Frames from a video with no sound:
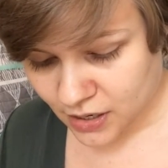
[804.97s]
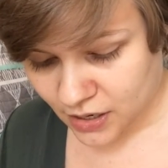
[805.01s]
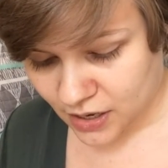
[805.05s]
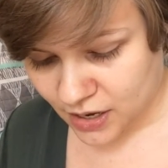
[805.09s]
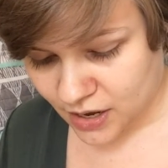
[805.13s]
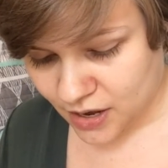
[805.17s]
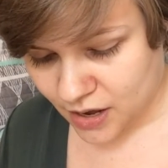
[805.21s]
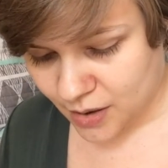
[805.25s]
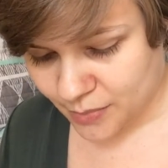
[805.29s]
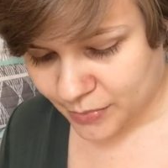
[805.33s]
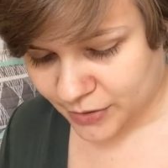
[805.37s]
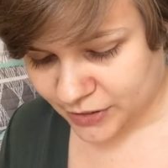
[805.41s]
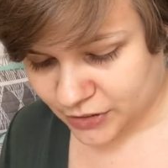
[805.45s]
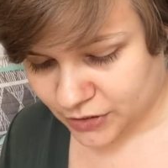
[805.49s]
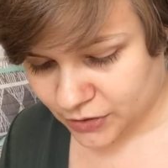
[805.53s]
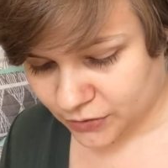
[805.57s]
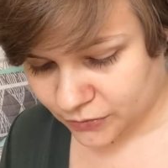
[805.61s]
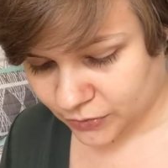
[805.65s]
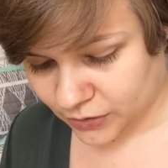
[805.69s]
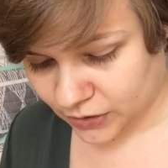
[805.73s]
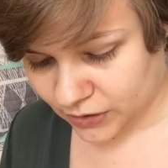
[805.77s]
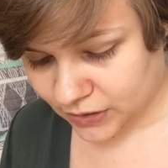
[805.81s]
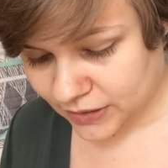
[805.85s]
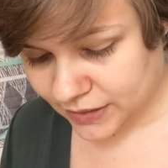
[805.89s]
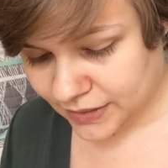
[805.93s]
It's good
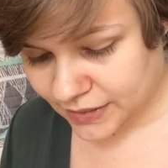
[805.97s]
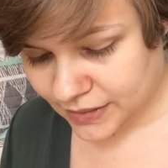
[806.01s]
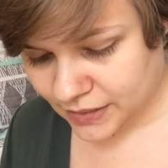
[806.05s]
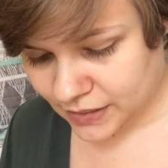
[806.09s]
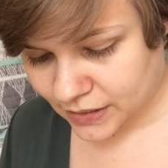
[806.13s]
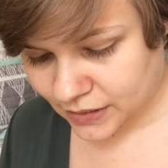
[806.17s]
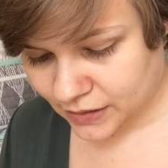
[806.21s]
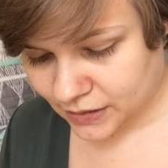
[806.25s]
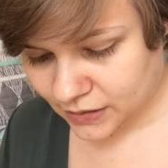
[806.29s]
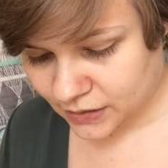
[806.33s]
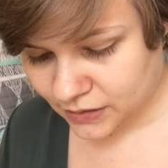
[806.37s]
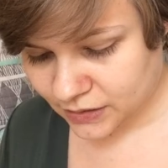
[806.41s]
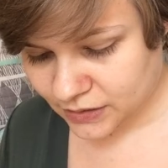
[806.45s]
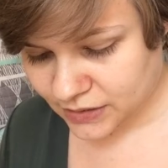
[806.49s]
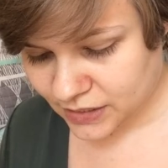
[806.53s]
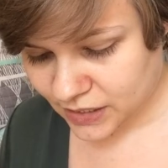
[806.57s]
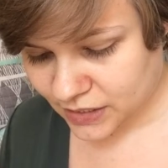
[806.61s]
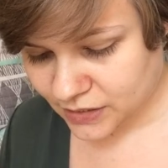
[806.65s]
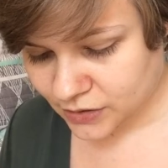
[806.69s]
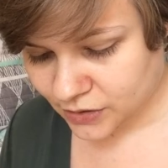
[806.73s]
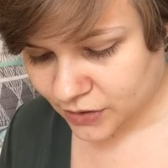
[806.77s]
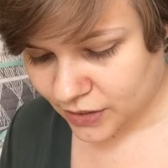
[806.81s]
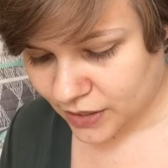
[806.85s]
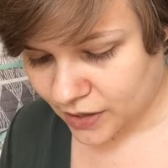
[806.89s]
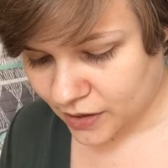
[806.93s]
for cleaning,
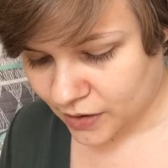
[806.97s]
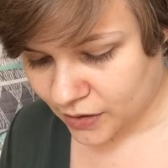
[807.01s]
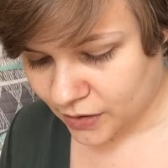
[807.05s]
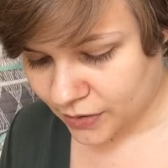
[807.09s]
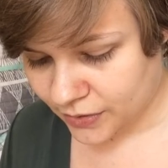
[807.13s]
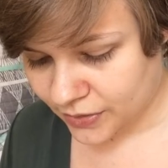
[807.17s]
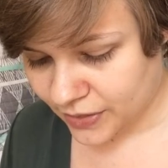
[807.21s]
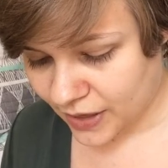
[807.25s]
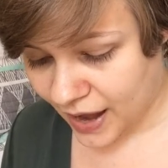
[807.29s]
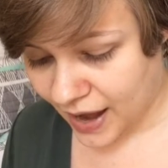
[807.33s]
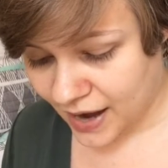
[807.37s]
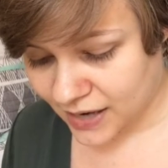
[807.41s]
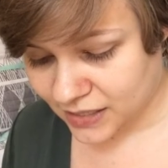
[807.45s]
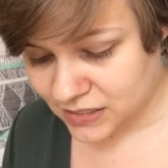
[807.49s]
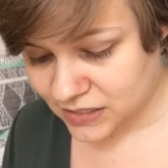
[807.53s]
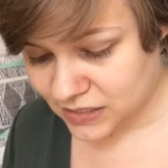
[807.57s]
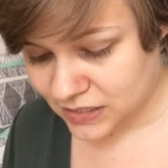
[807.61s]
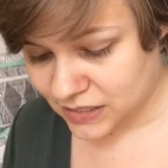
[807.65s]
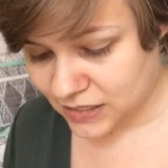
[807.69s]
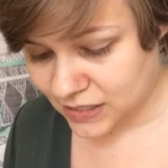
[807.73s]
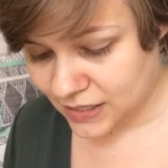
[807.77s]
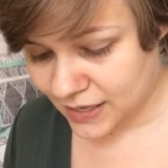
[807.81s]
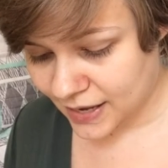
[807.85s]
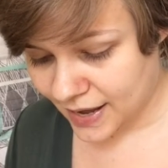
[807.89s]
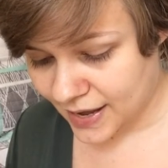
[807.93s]
dental health,
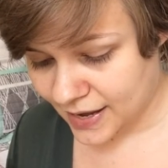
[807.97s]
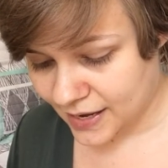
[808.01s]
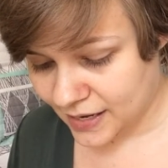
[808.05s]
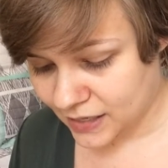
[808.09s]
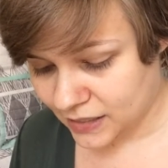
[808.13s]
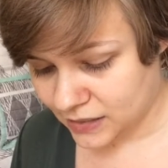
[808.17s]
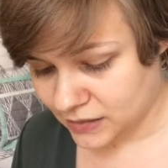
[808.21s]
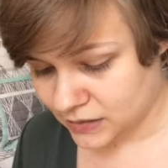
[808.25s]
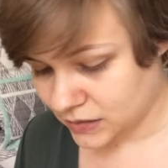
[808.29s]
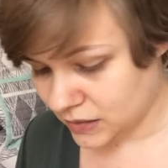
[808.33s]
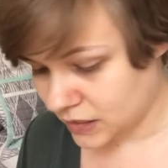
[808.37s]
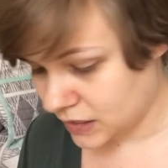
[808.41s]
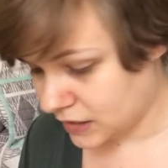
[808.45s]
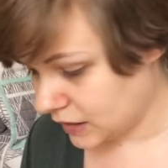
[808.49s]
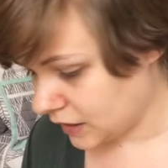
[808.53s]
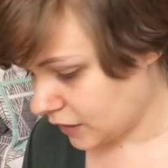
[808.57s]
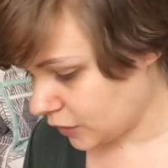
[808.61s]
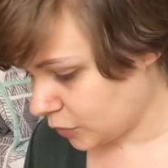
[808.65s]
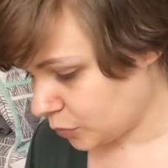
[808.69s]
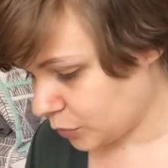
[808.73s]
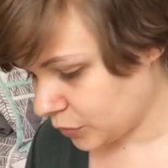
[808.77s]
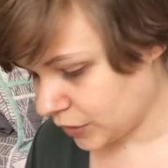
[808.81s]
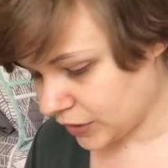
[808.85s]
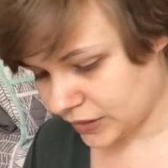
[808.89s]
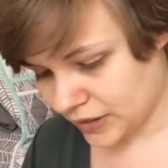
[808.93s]
acne, and can
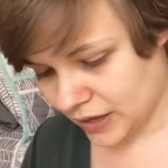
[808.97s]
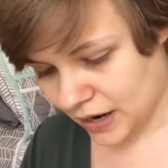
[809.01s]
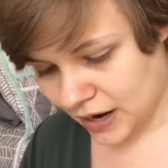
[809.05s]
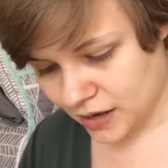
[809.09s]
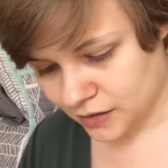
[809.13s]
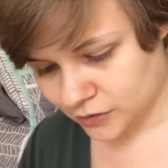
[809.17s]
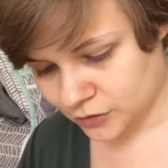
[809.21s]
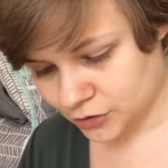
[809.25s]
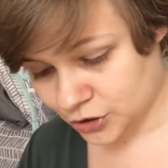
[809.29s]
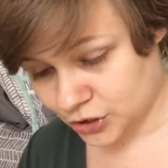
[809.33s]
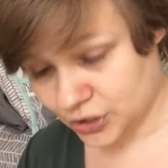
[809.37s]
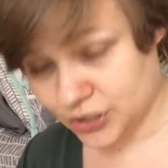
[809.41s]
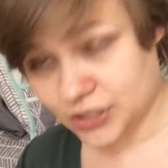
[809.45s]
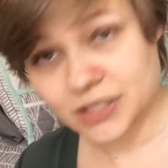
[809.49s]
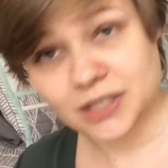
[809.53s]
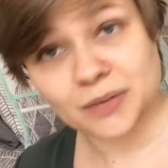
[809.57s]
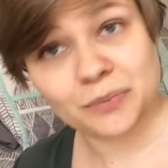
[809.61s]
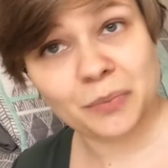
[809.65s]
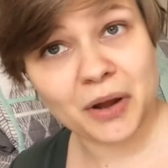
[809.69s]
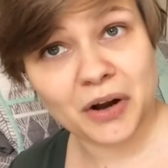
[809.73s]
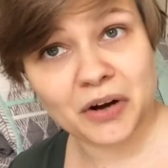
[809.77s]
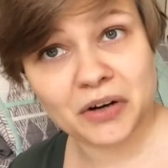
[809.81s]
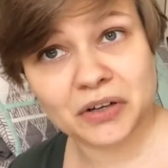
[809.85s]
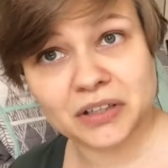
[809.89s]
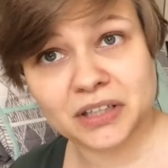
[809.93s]
help with allergies,
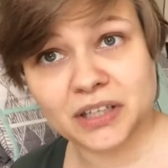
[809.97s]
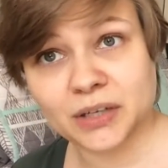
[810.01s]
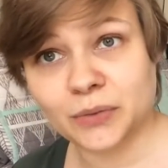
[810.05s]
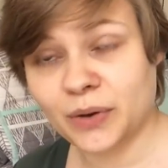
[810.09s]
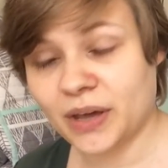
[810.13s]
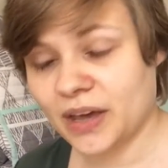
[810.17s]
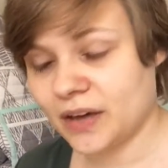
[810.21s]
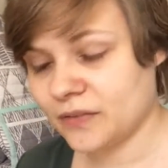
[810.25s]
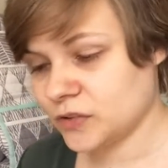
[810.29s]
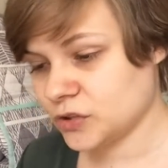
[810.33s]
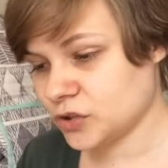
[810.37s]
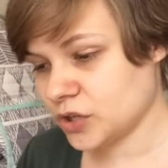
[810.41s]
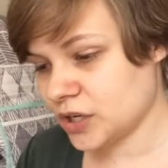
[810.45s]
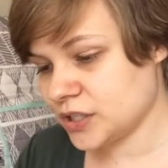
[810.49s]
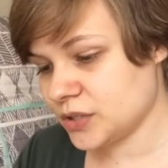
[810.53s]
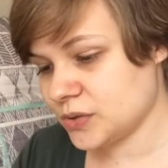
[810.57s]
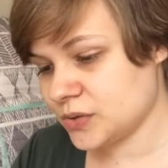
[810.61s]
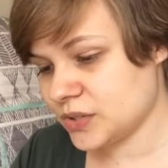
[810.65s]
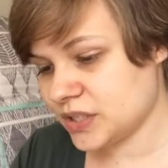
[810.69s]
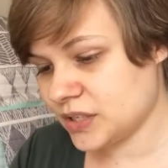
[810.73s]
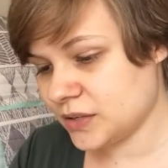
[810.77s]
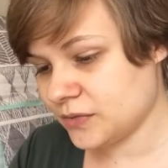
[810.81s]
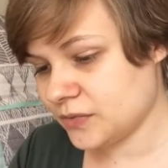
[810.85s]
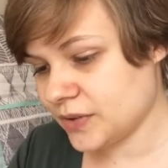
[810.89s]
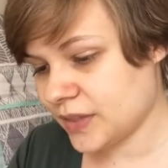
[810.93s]
apparently. We haven't tried
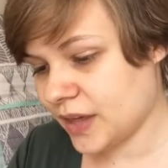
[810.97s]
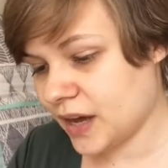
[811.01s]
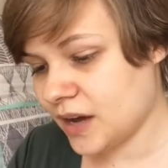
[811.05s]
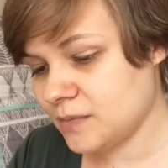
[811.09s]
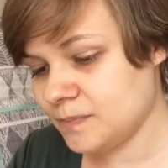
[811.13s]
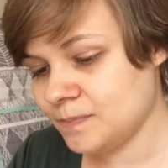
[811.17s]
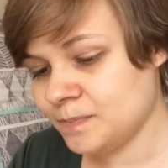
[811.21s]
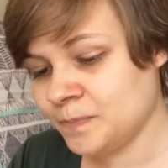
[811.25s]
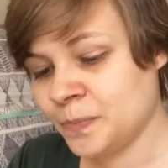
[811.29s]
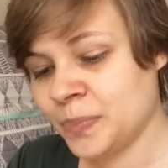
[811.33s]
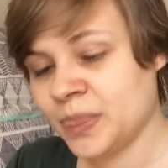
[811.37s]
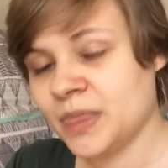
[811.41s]
using it for that.